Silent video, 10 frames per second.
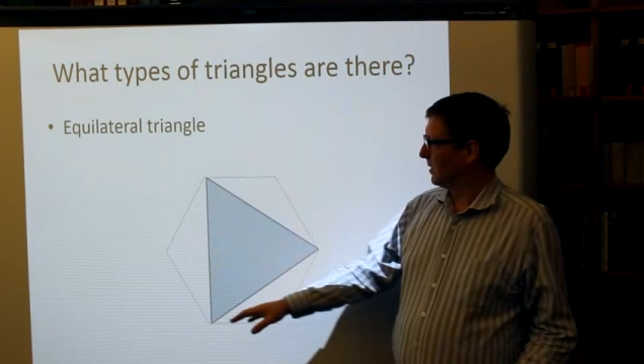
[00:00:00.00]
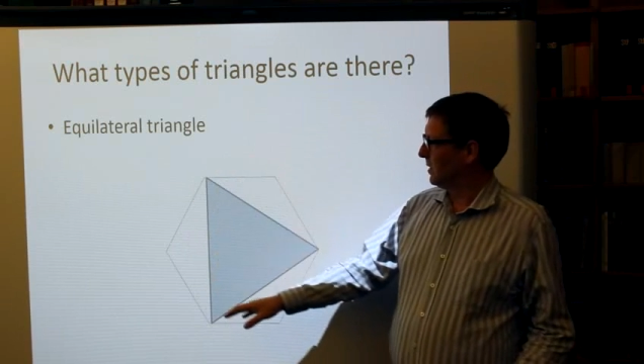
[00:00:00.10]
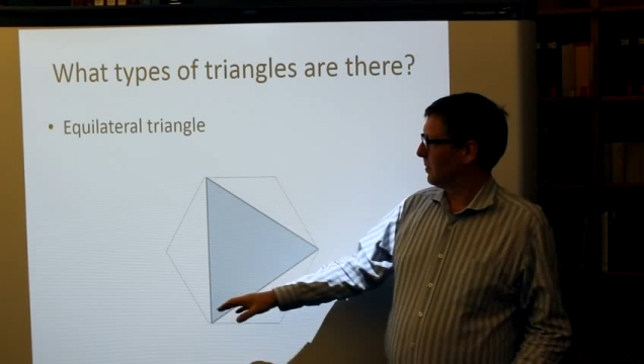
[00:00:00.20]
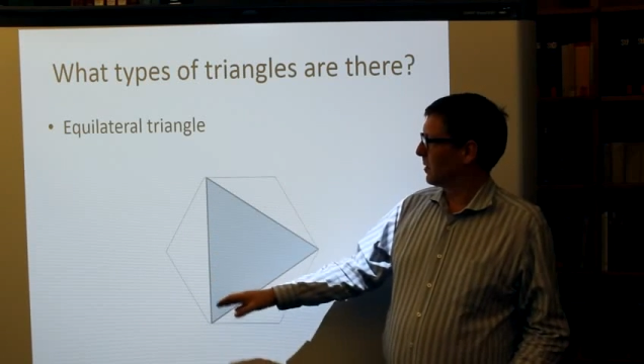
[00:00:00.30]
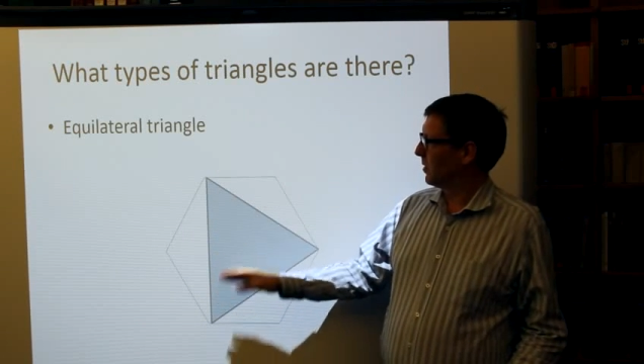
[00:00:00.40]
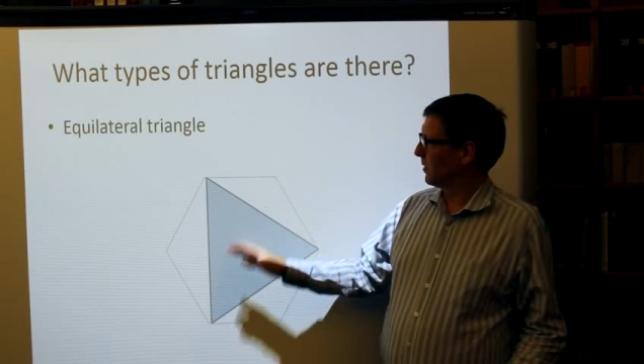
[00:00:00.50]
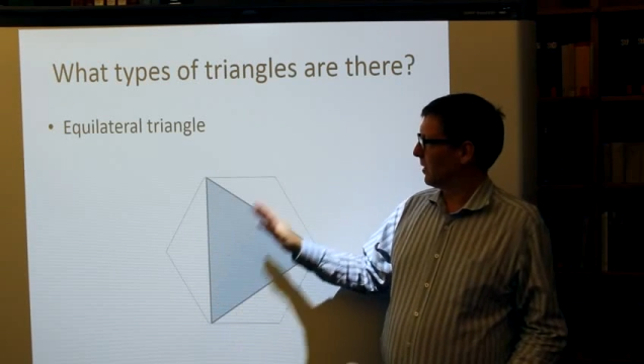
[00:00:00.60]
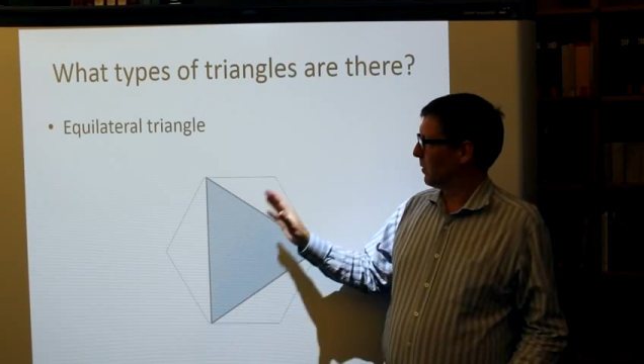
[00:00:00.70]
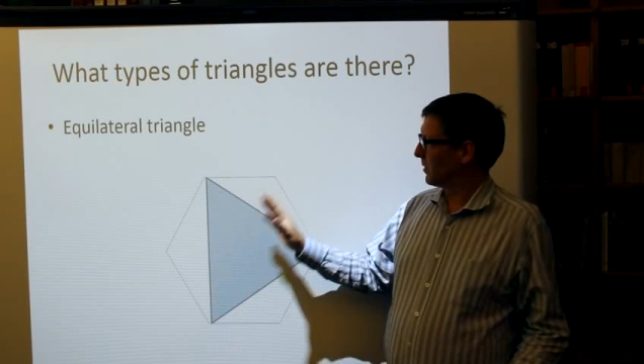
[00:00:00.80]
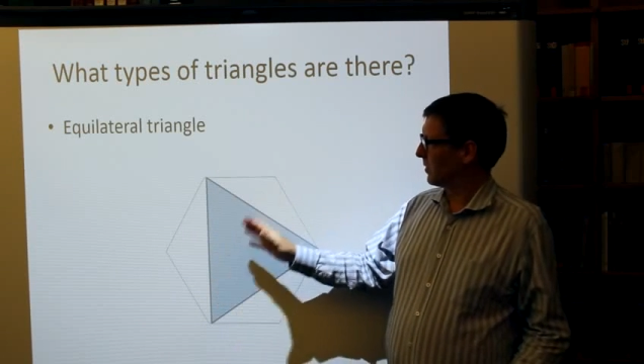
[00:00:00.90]
here because
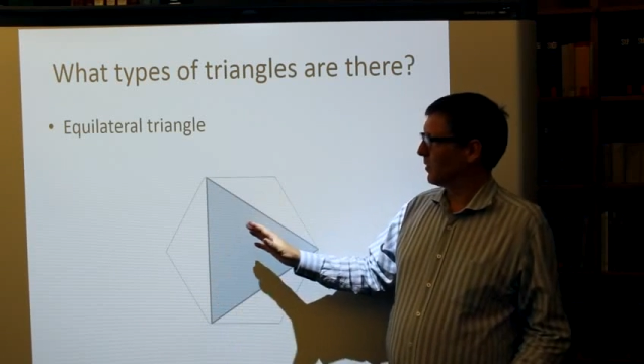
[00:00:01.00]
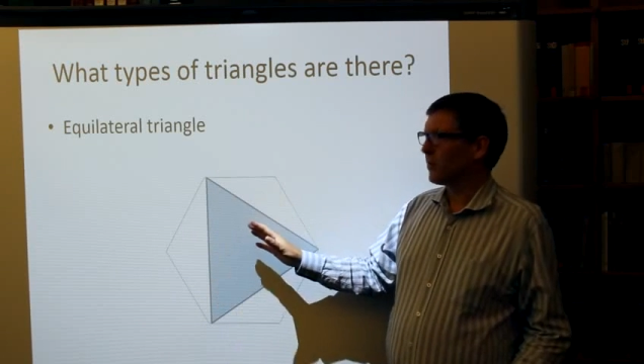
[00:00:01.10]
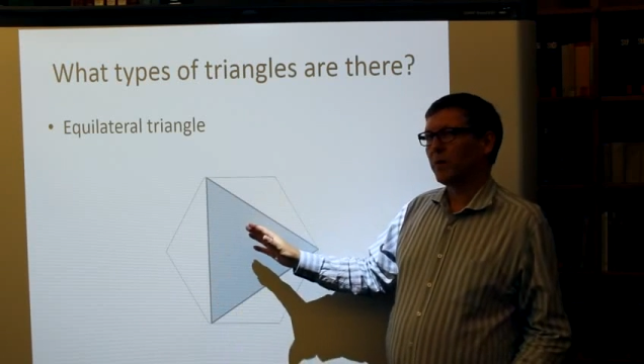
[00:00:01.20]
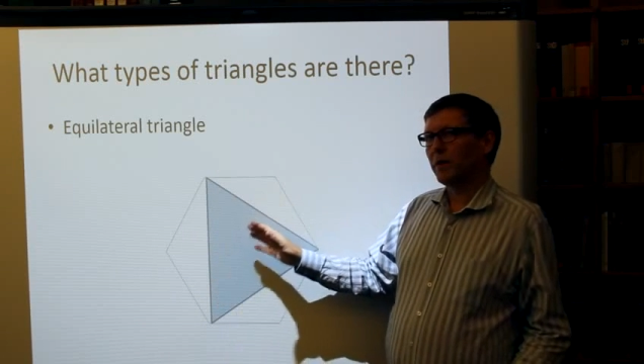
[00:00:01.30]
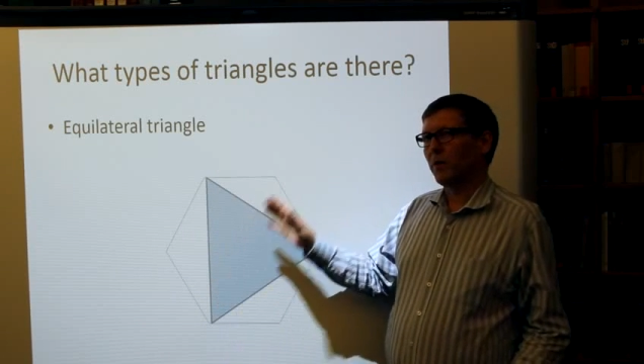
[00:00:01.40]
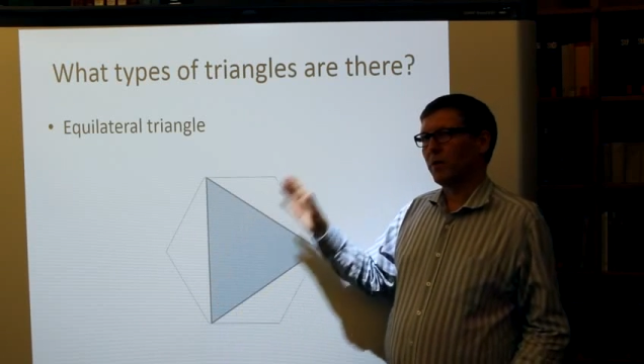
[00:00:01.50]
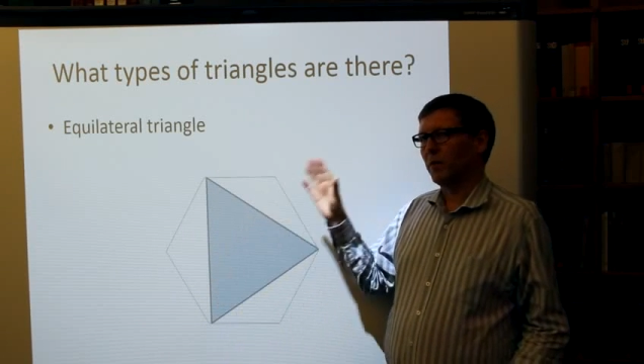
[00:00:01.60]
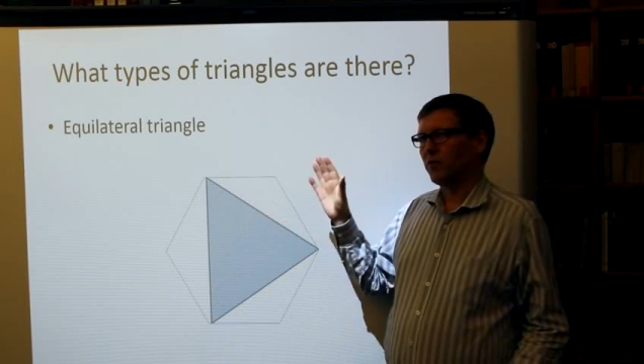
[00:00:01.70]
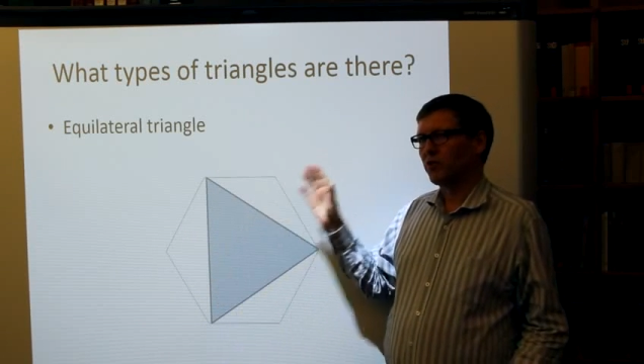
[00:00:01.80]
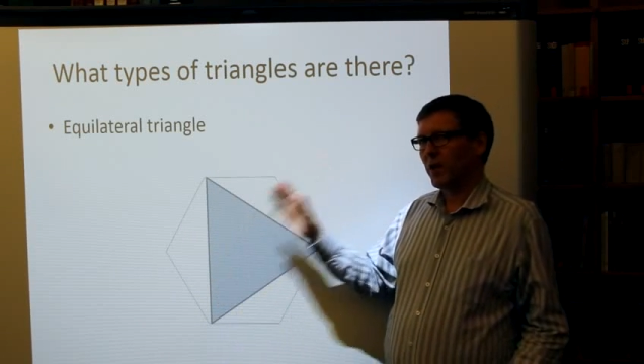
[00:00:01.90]
I want to concentrate only on
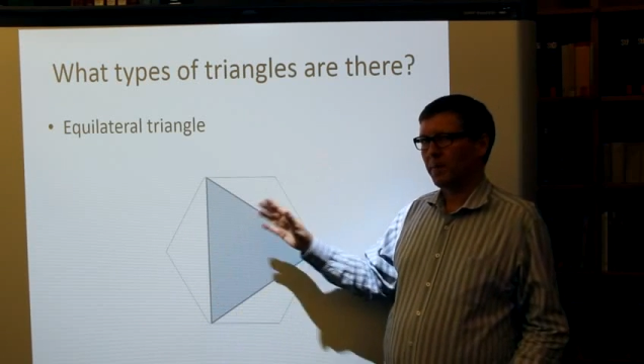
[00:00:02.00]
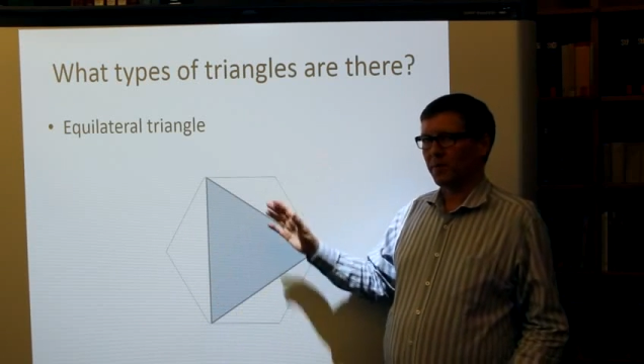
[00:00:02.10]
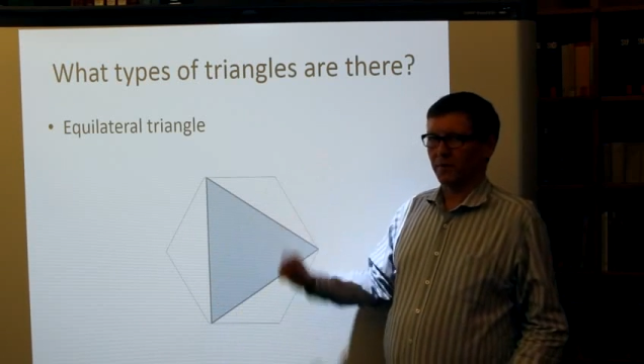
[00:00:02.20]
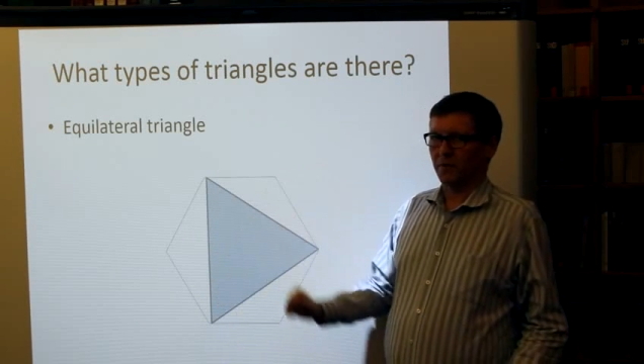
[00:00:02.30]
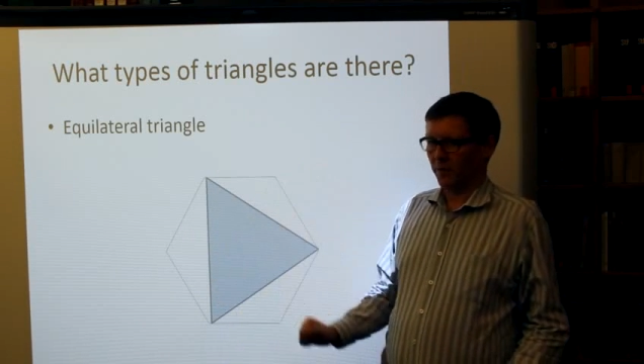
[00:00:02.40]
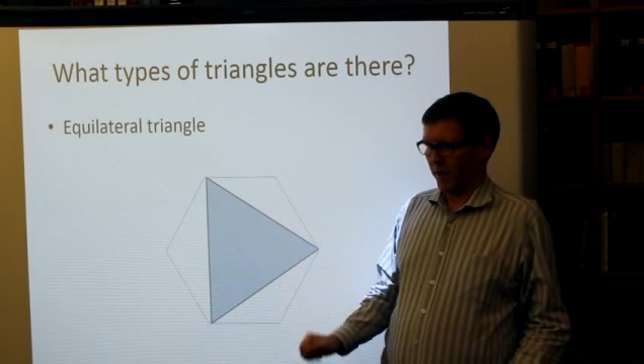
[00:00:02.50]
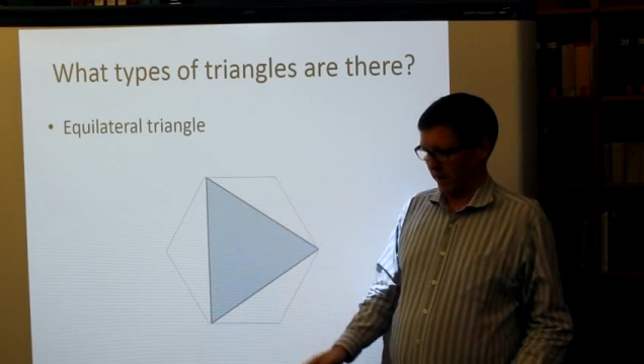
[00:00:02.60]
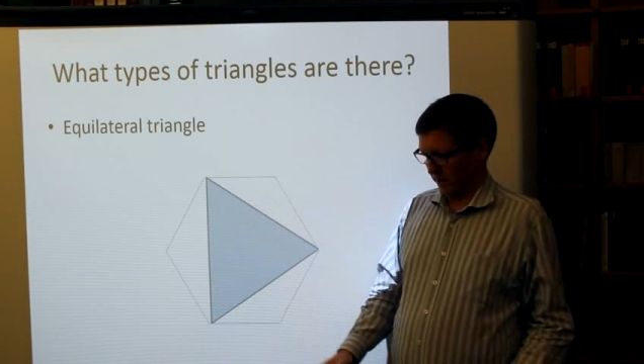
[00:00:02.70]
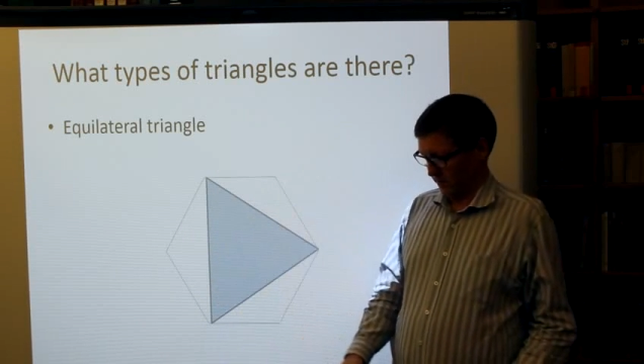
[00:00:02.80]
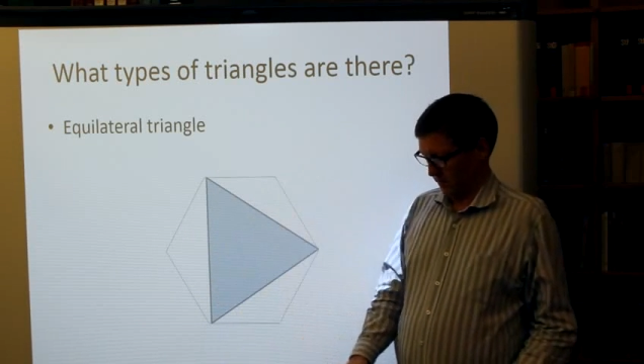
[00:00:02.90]
the shapes of the
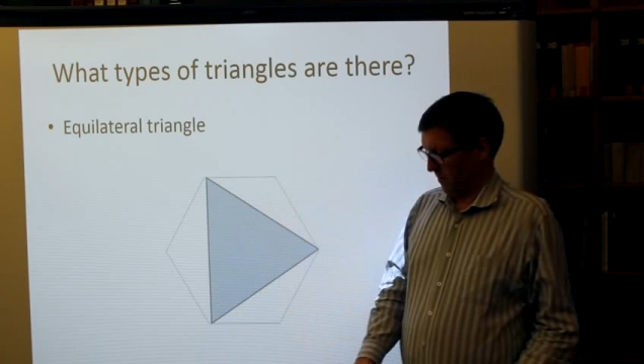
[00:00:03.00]
triangle.